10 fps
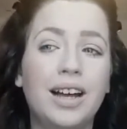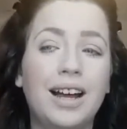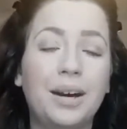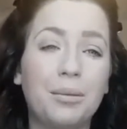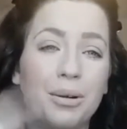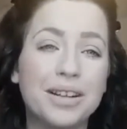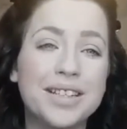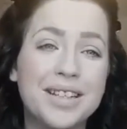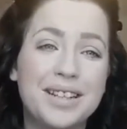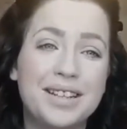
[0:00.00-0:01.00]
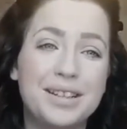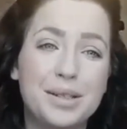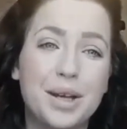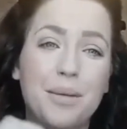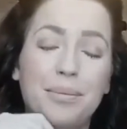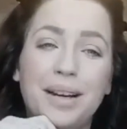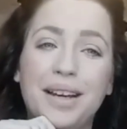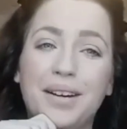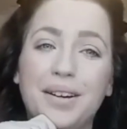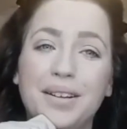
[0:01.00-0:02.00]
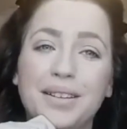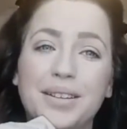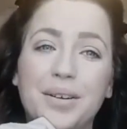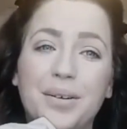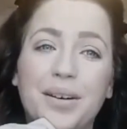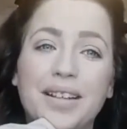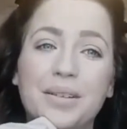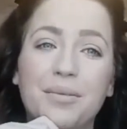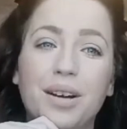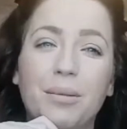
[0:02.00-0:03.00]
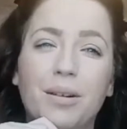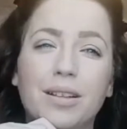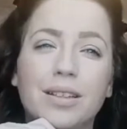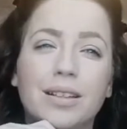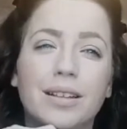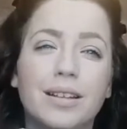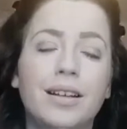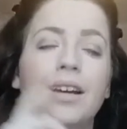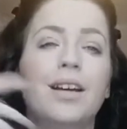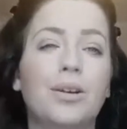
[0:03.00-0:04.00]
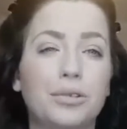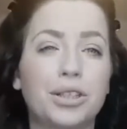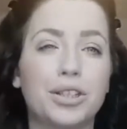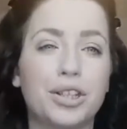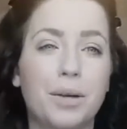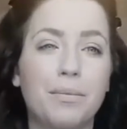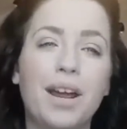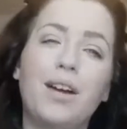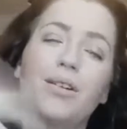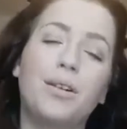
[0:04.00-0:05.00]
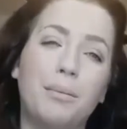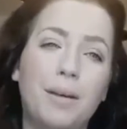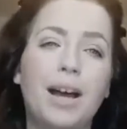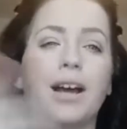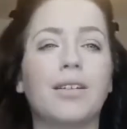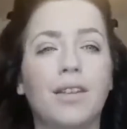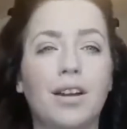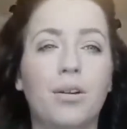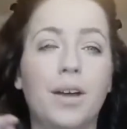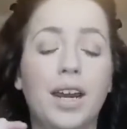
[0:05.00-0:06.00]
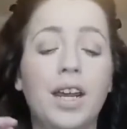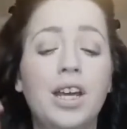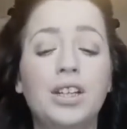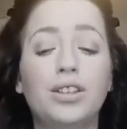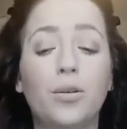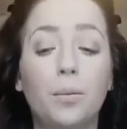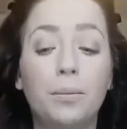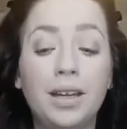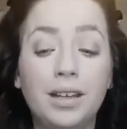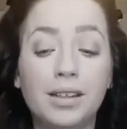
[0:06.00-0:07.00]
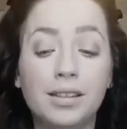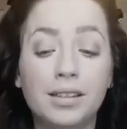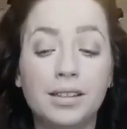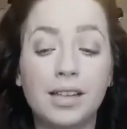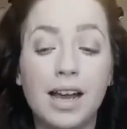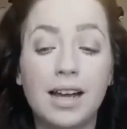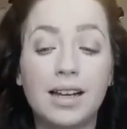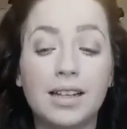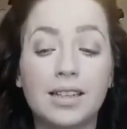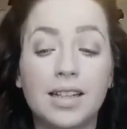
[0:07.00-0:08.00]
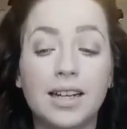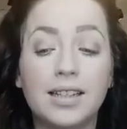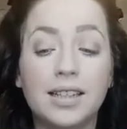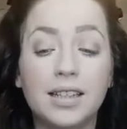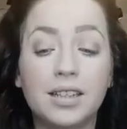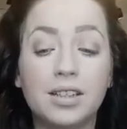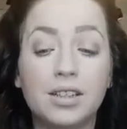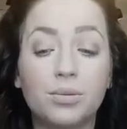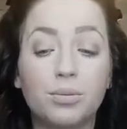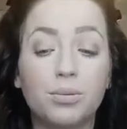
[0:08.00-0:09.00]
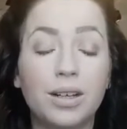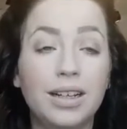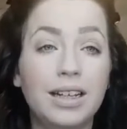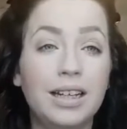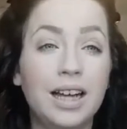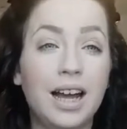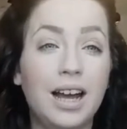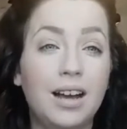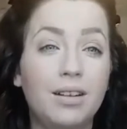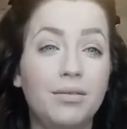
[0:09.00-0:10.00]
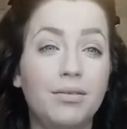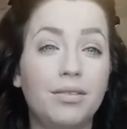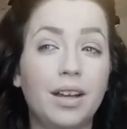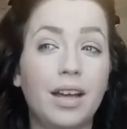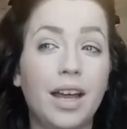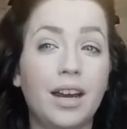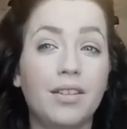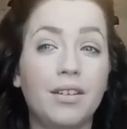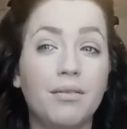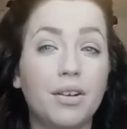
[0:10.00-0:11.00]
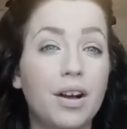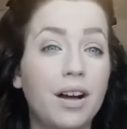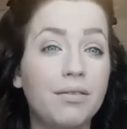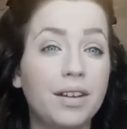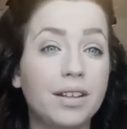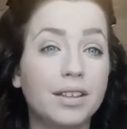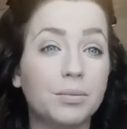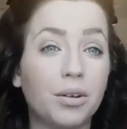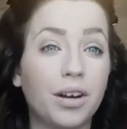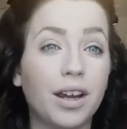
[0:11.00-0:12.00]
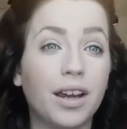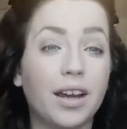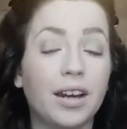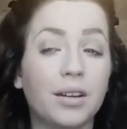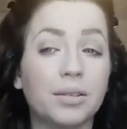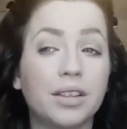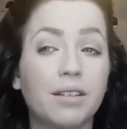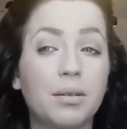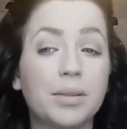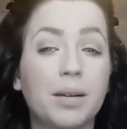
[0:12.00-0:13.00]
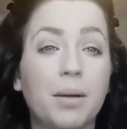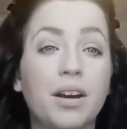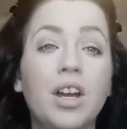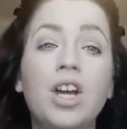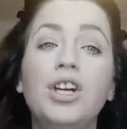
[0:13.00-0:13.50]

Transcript: And I'm going to the shop later, so I didn't really want to go to the shop now, come back and then go again. So it means that I didn't really have anything for coffee this morning and I was kind of upset about it.